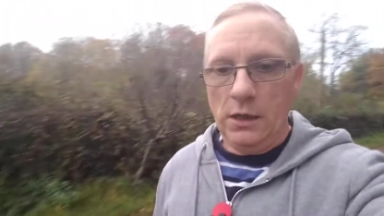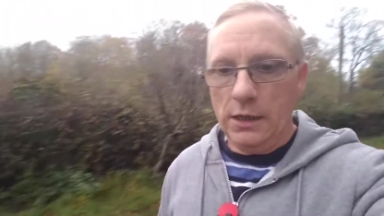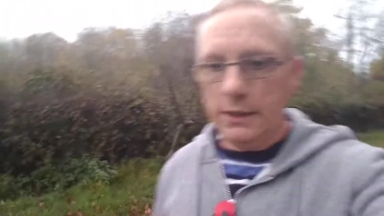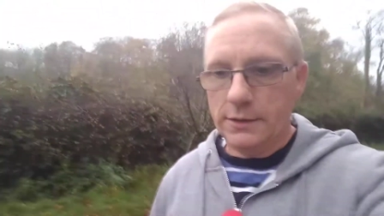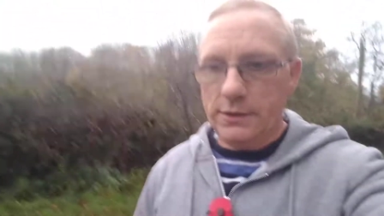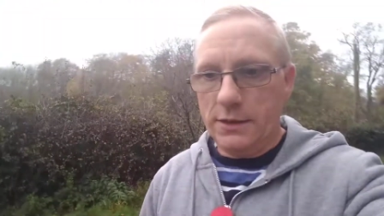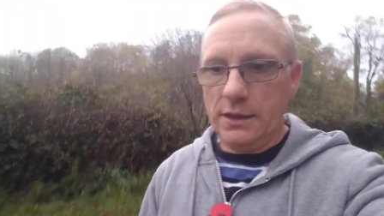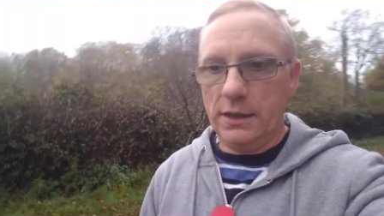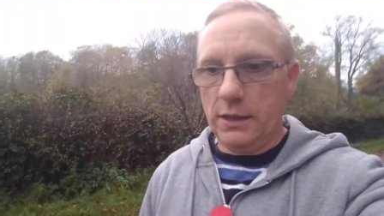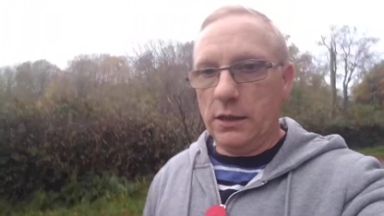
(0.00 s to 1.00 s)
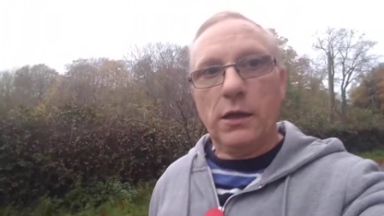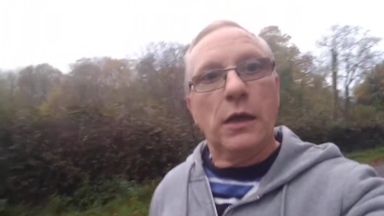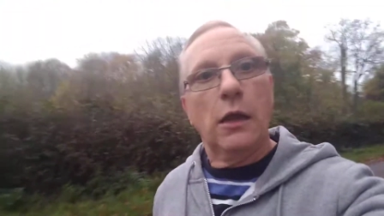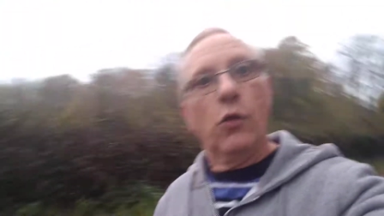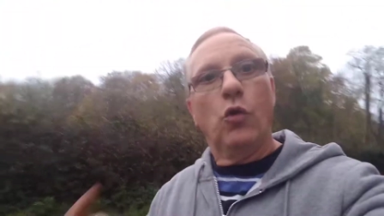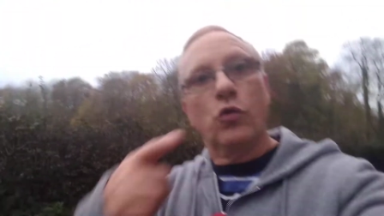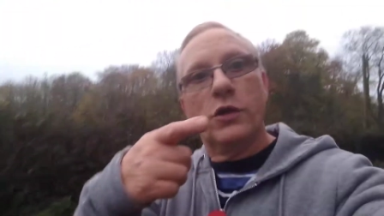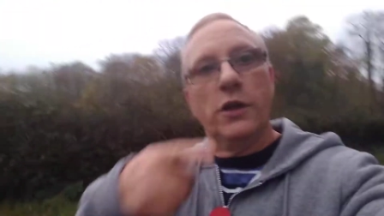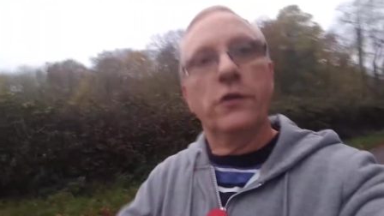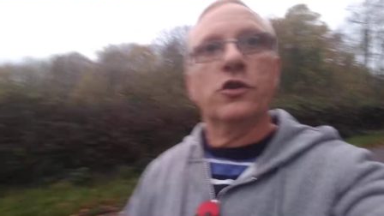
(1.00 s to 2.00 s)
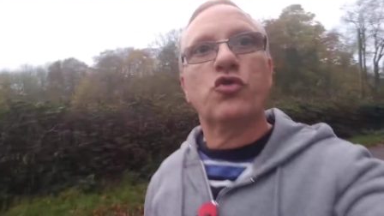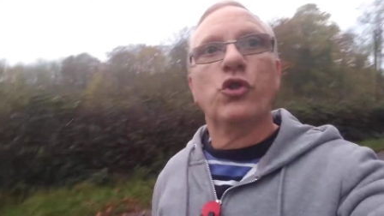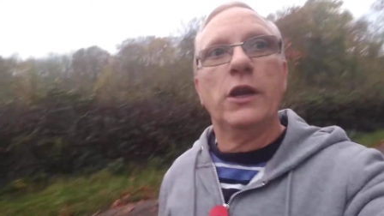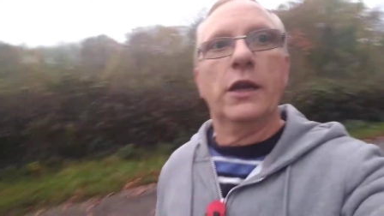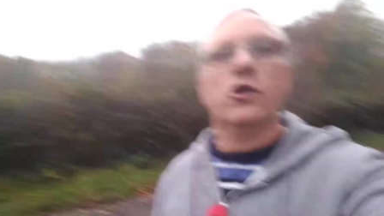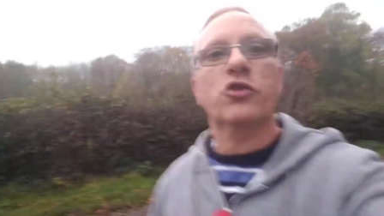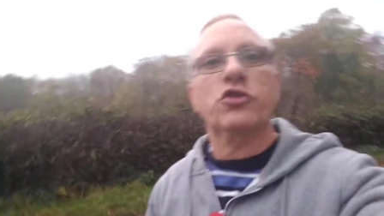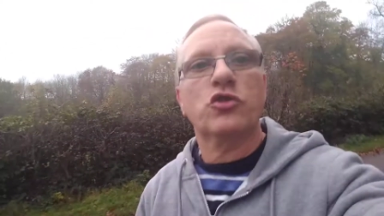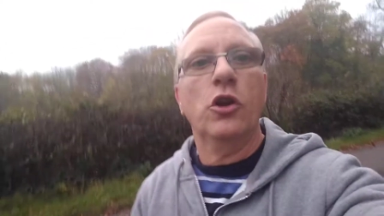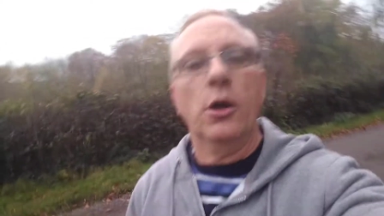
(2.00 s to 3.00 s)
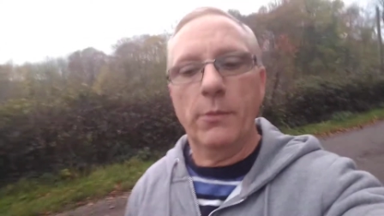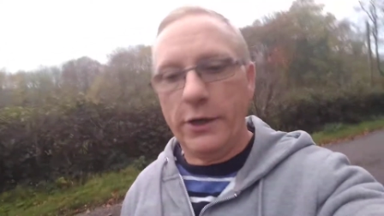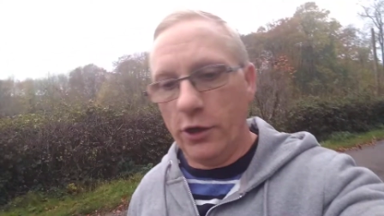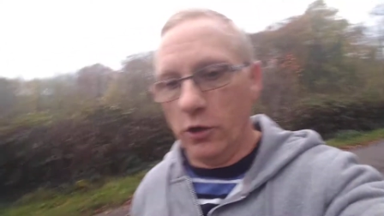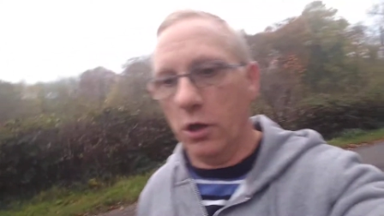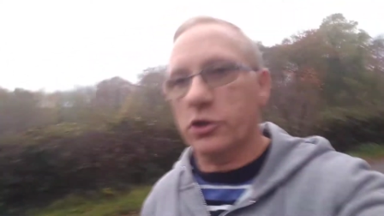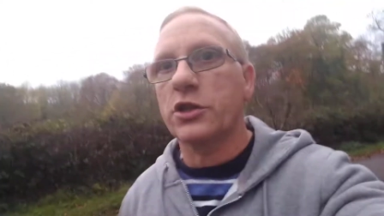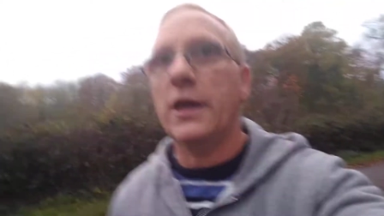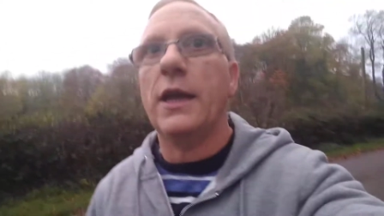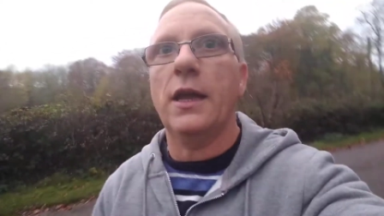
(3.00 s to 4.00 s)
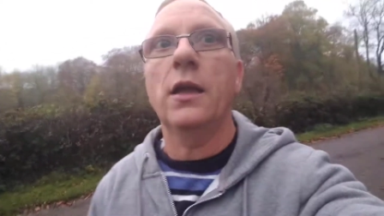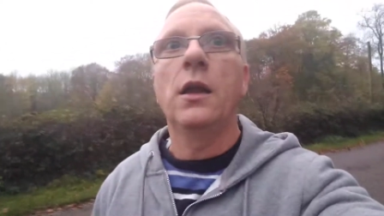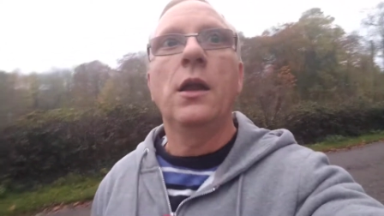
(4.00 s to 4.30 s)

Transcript: and uh, I looked at the tree because there's normally an horse there